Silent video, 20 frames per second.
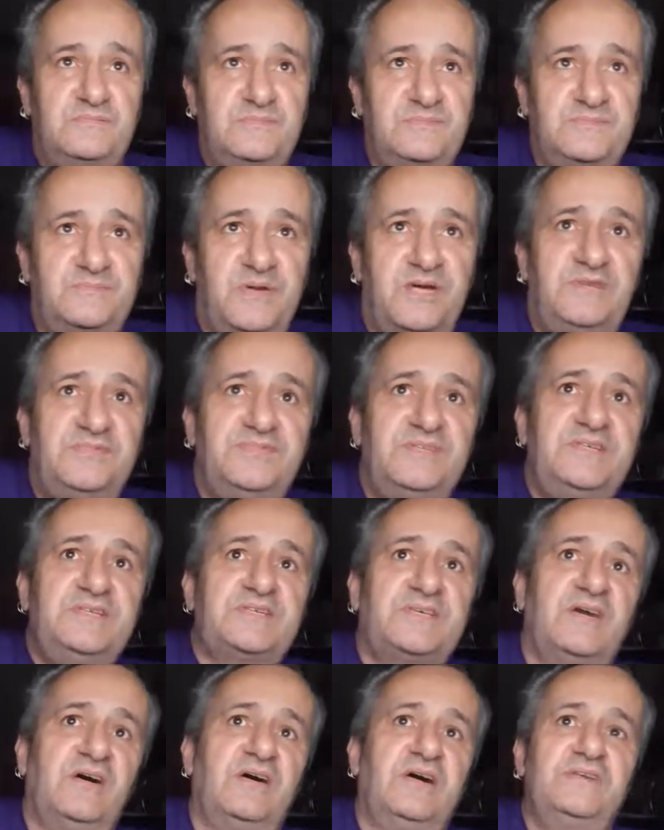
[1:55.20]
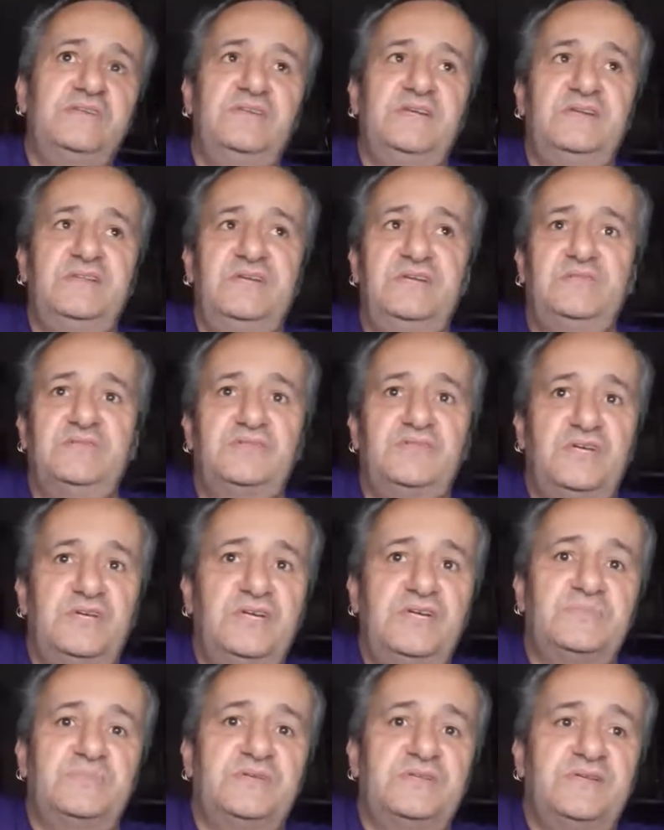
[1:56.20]
both these guys, you know, they're not
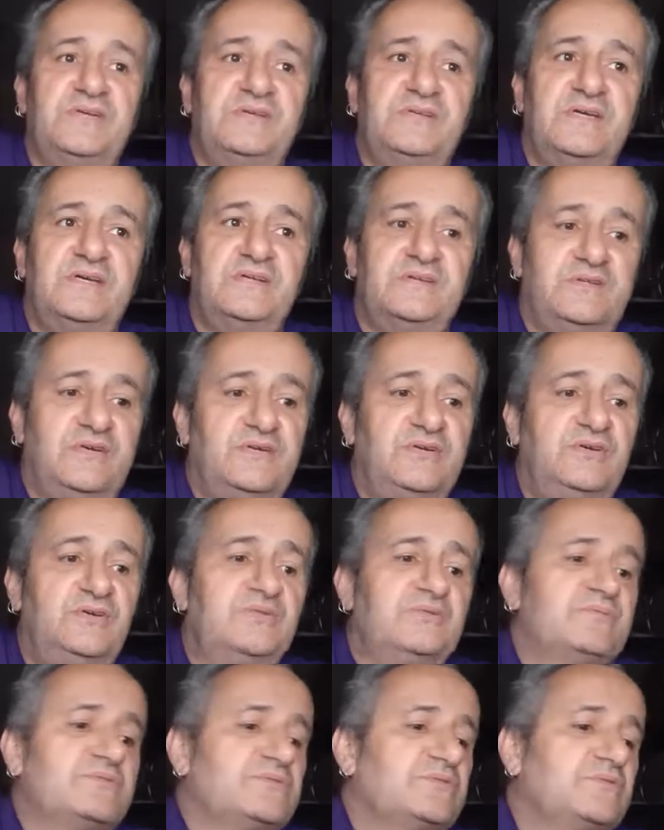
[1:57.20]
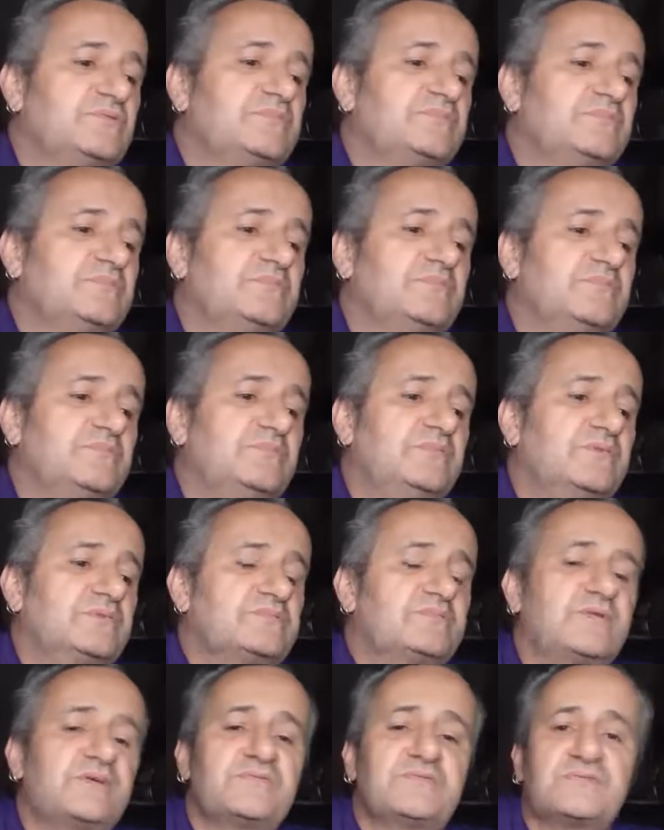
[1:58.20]
journeymen. They're good sort of, I
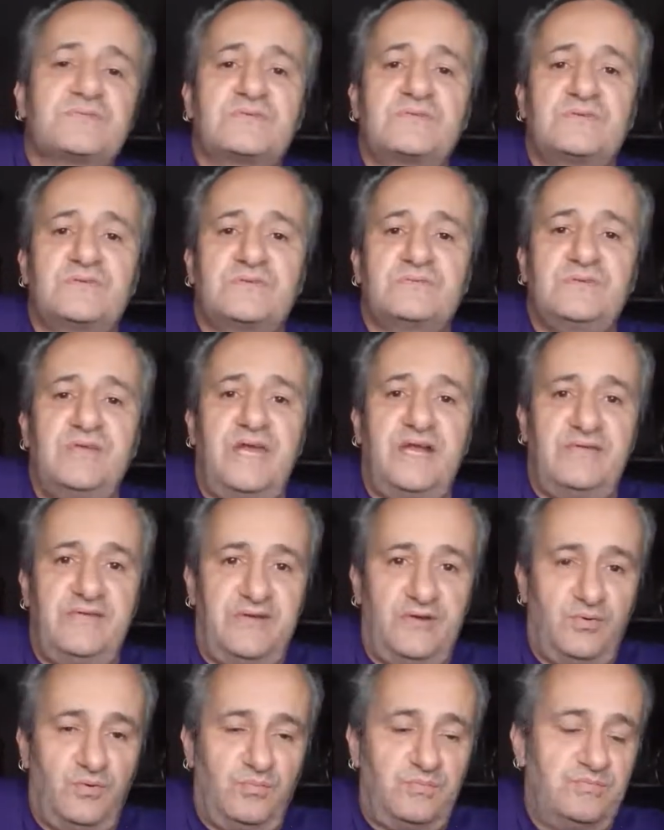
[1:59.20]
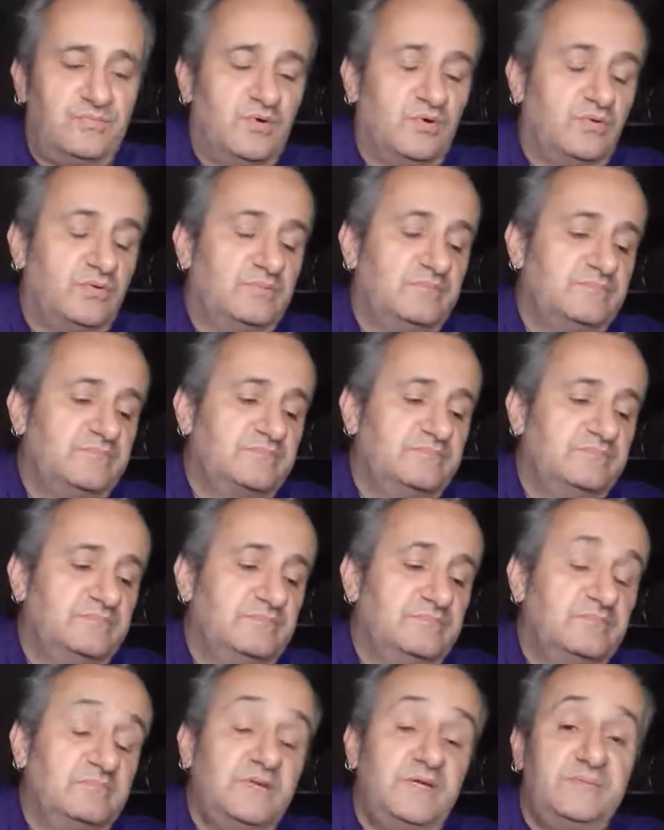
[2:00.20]
suppose, area or
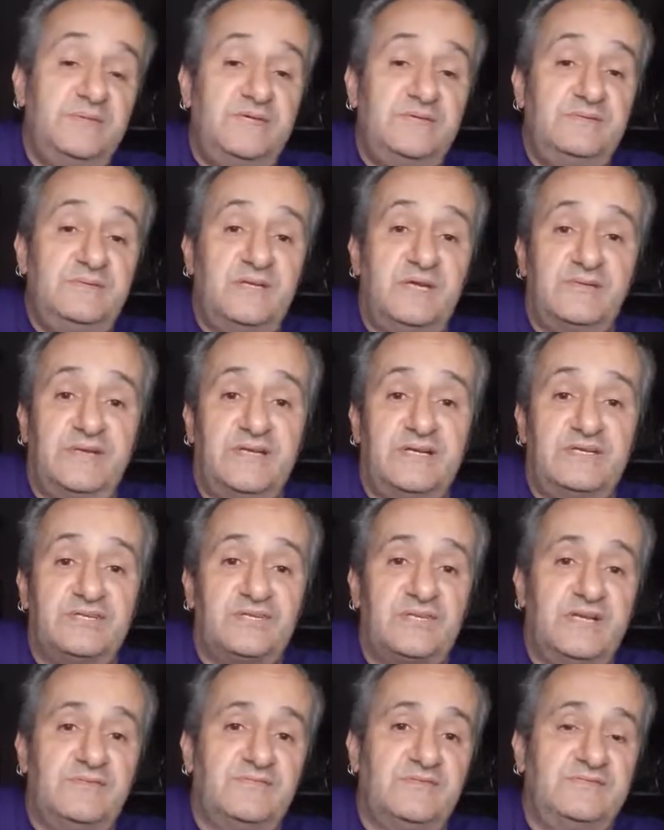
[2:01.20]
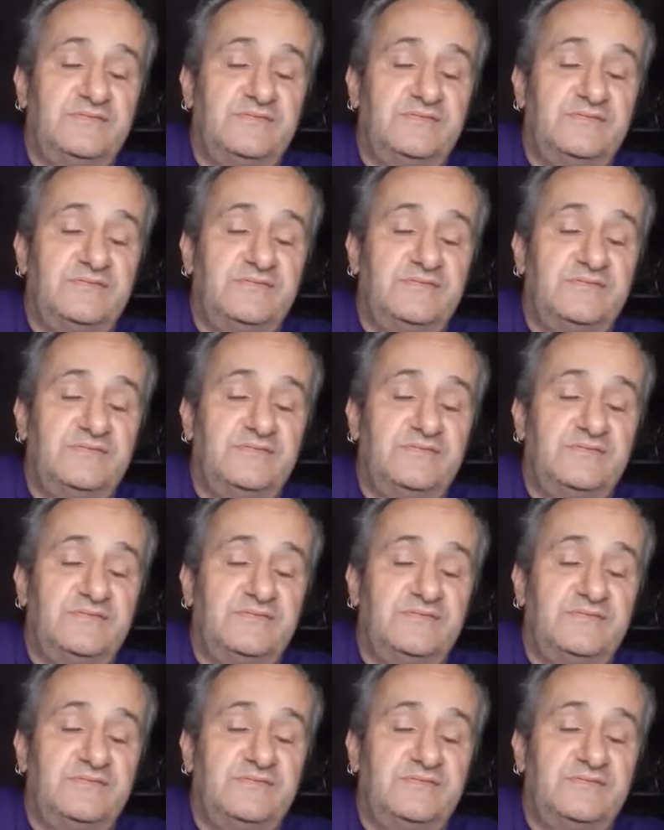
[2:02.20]
maybe, you know, English level